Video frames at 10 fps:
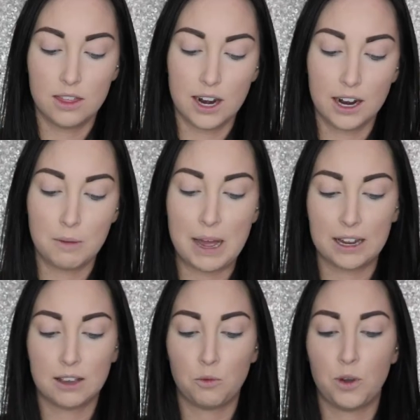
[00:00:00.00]
Then I go
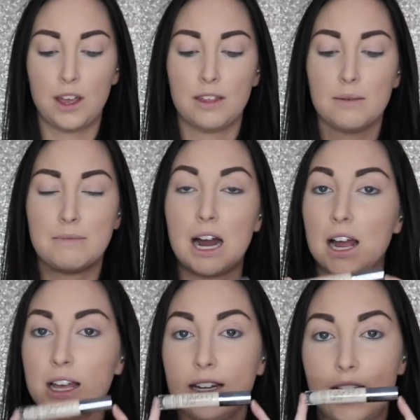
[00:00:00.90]
back with
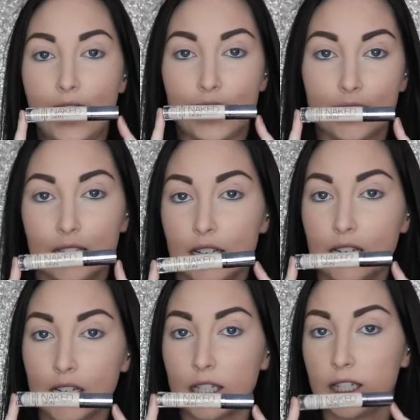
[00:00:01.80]
my Naked
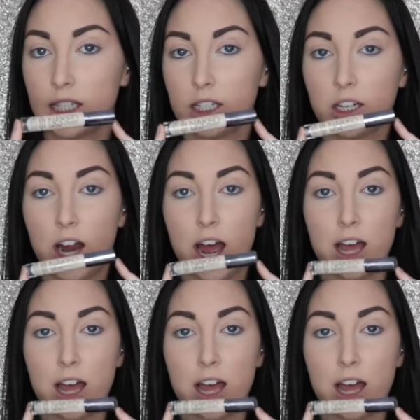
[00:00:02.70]
Skin Concealer